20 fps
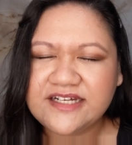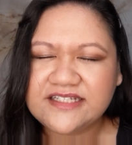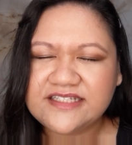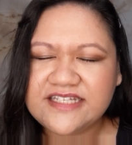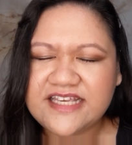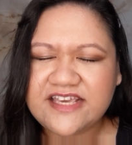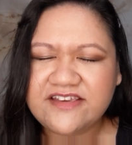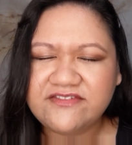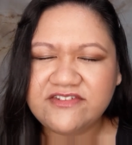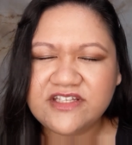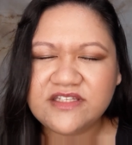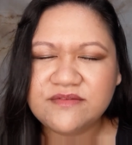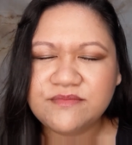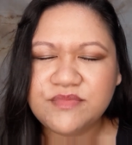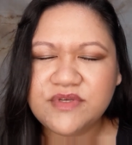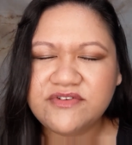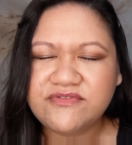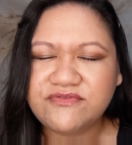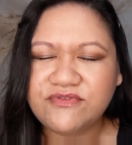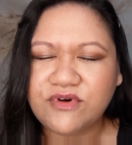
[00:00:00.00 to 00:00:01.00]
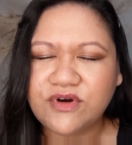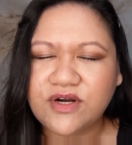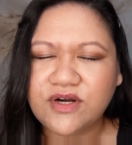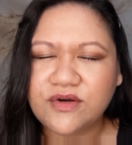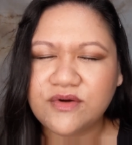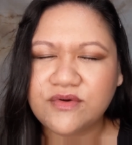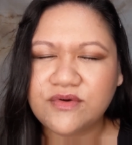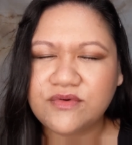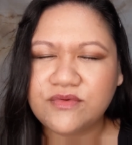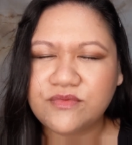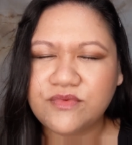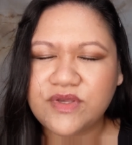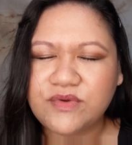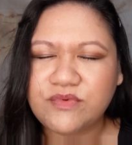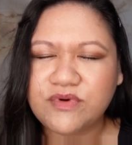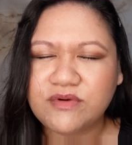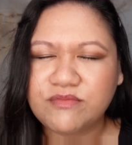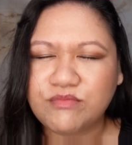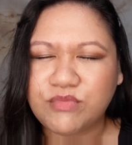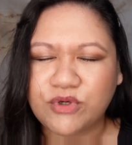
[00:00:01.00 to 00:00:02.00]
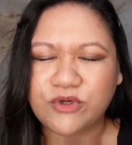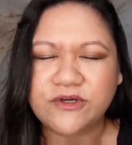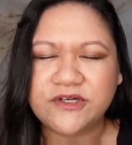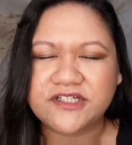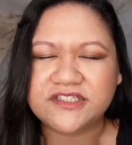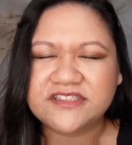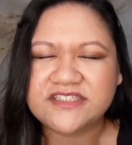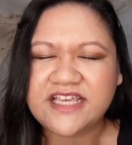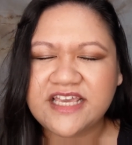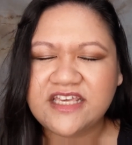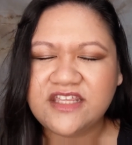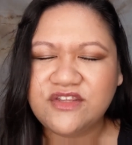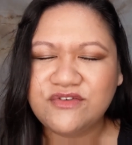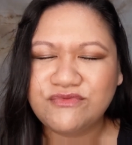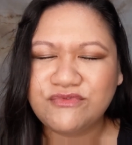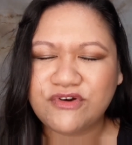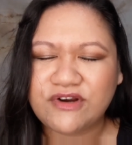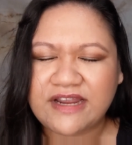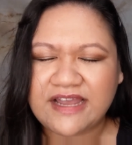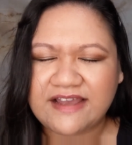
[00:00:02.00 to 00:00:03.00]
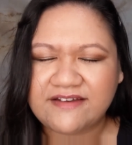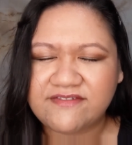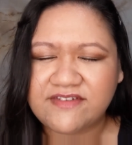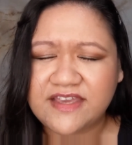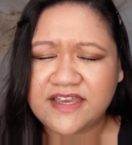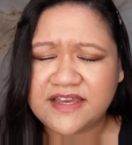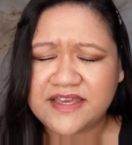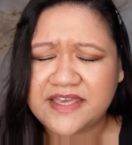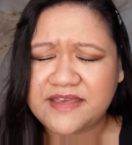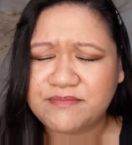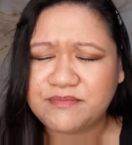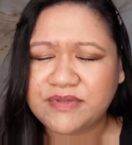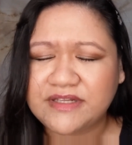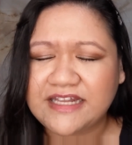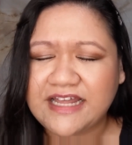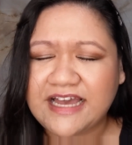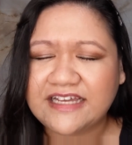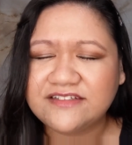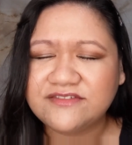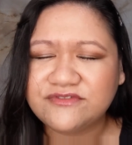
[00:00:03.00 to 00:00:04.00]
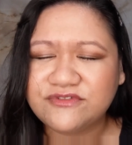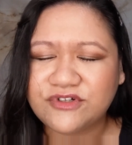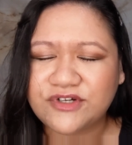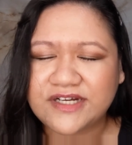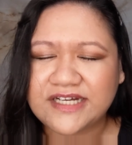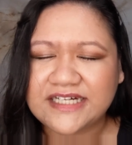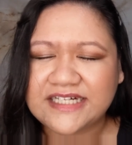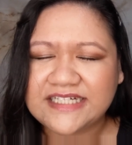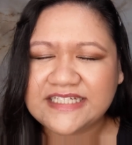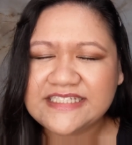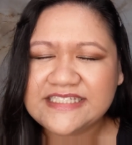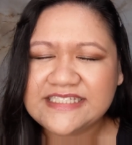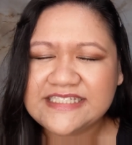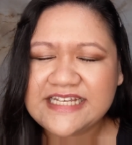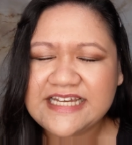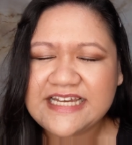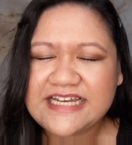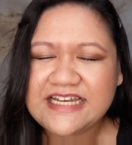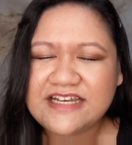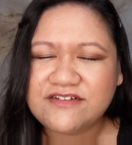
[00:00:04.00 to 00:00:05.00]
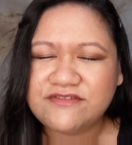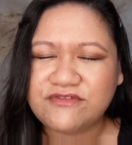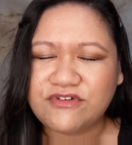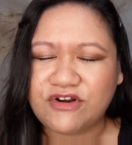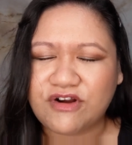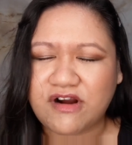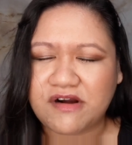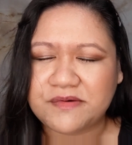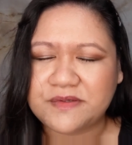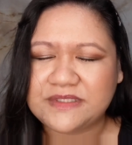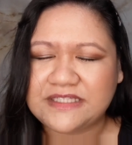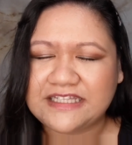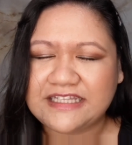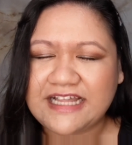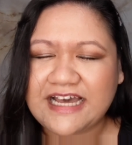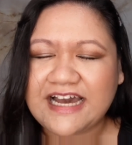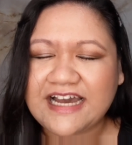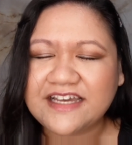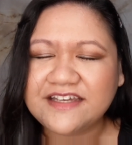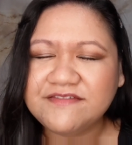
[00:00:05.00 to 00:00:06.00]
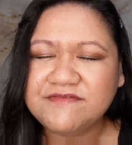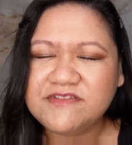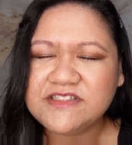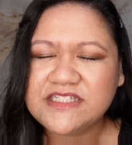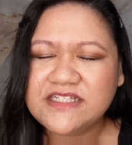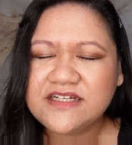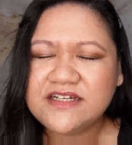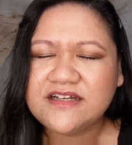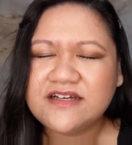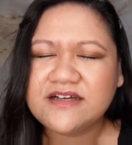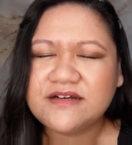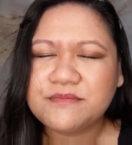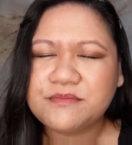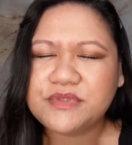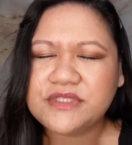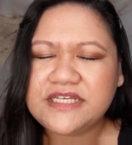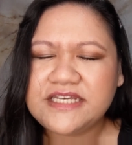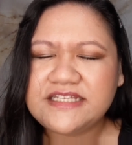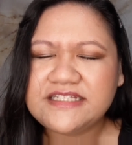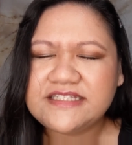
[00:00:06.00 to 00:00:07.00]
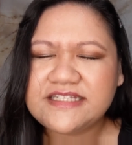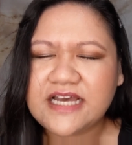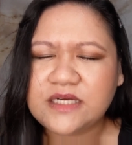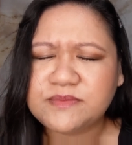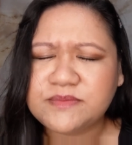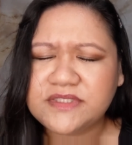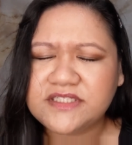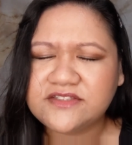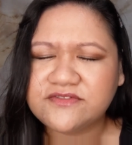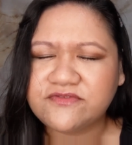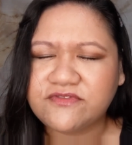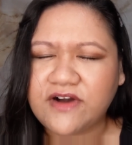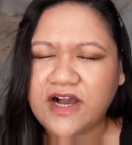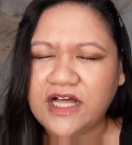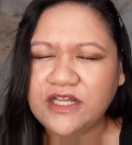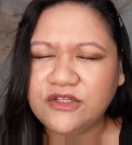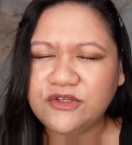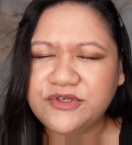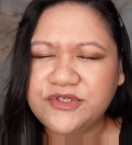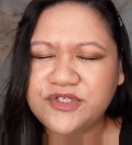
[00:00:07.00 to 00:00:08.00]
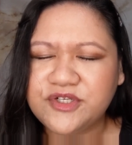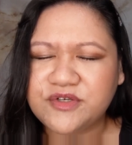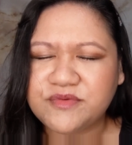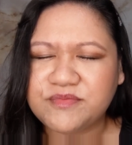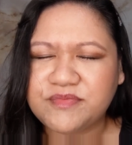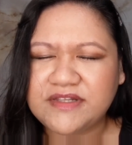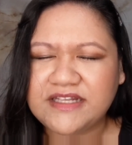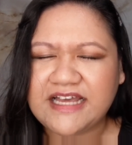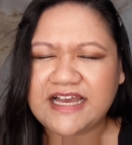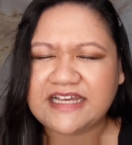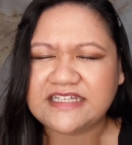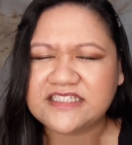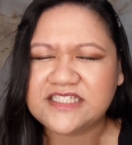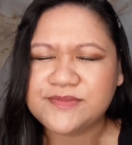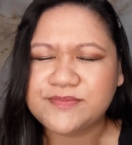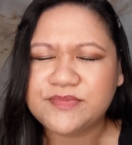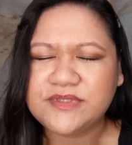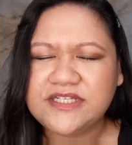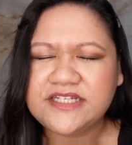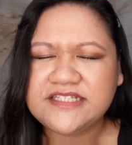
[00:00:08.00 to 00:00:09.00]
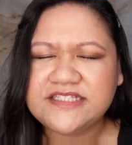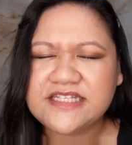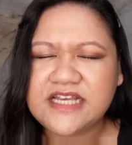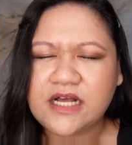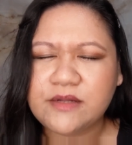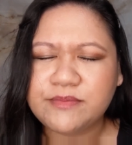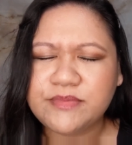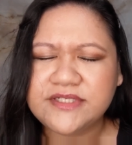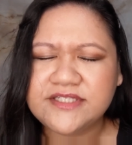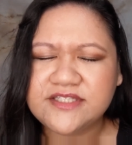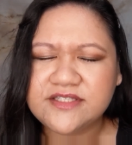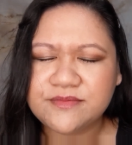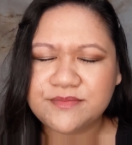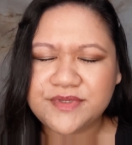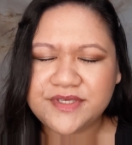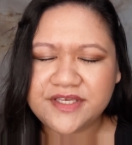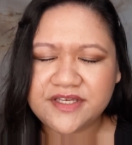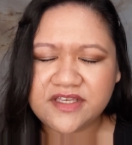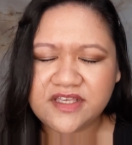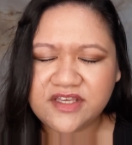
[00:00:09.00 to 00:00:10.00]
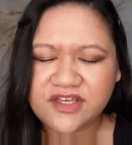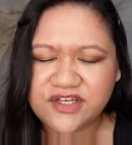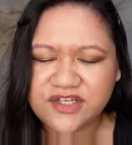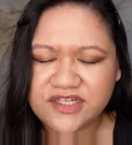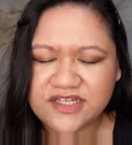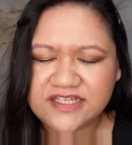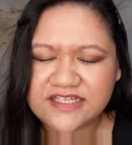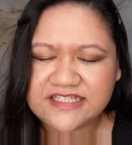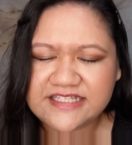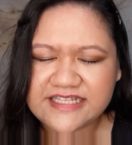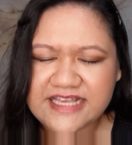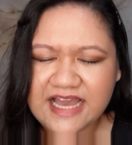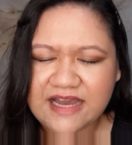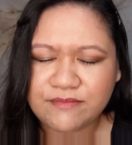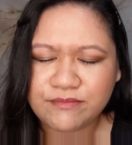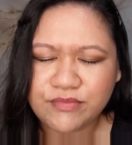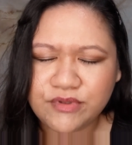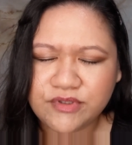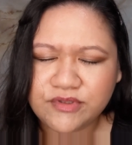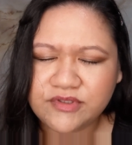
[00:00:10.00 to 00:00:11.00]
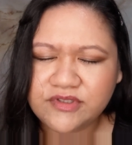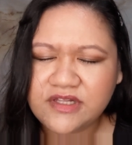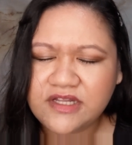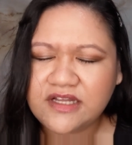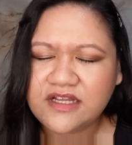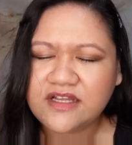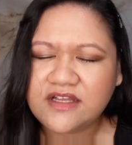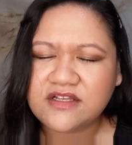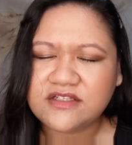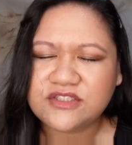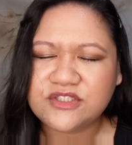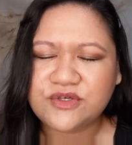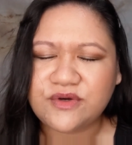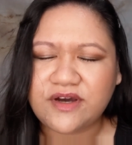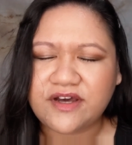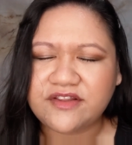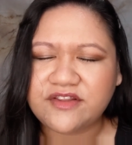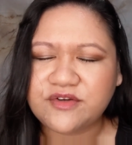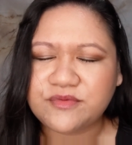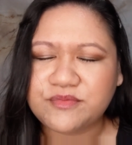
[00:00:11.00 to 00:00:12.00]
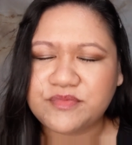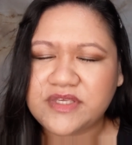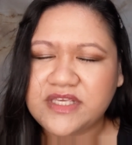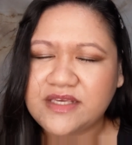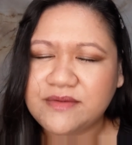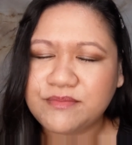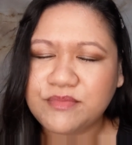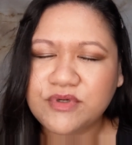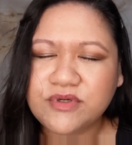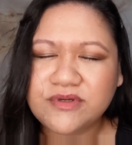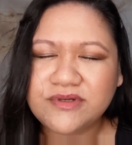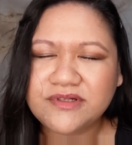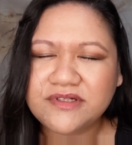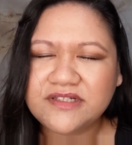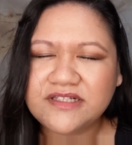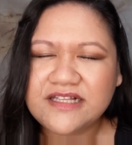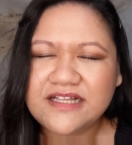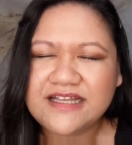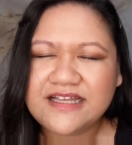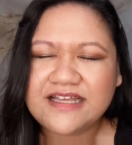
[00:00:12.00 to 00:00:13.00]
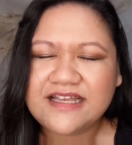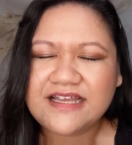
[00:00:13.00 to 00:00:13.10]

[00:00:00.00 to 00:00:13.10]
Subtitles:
us even before we were born. Thank you for having a plan for us, for our lives. Please help us follow your plans. Please help us to be a good example to other people,